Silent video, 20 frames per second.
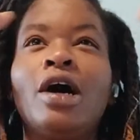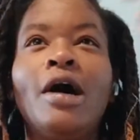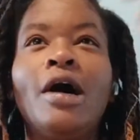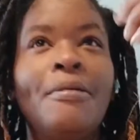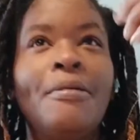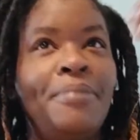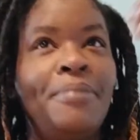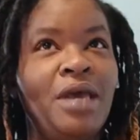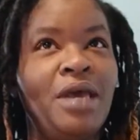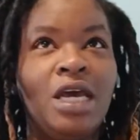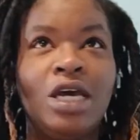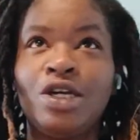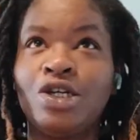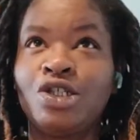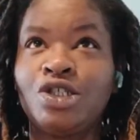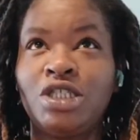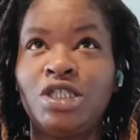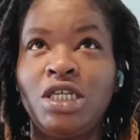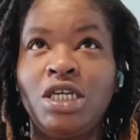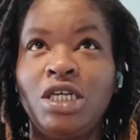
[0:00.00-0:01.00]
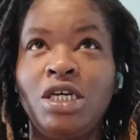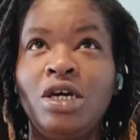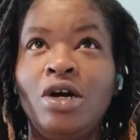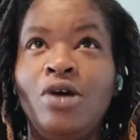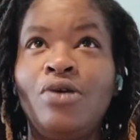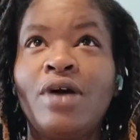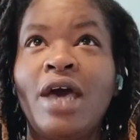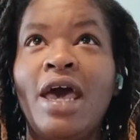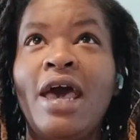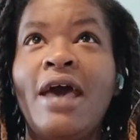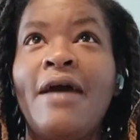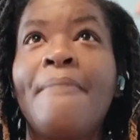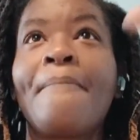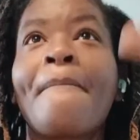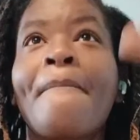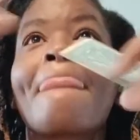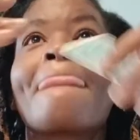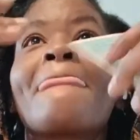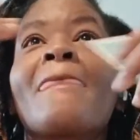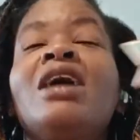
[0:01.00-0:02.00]
up energy. Okay,
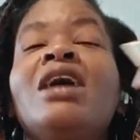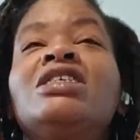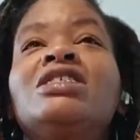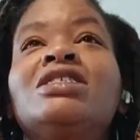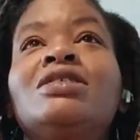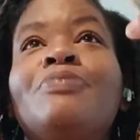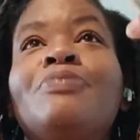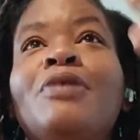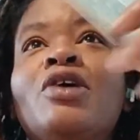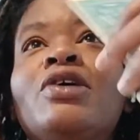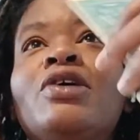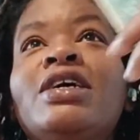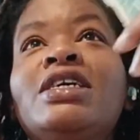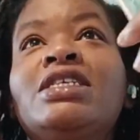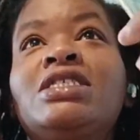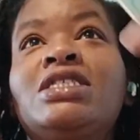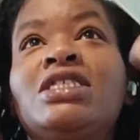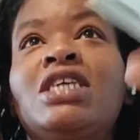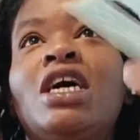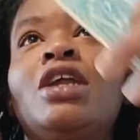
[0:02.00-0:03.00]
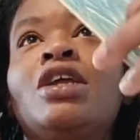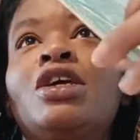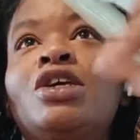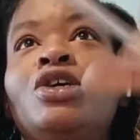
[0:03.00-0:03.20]
Spirit is telling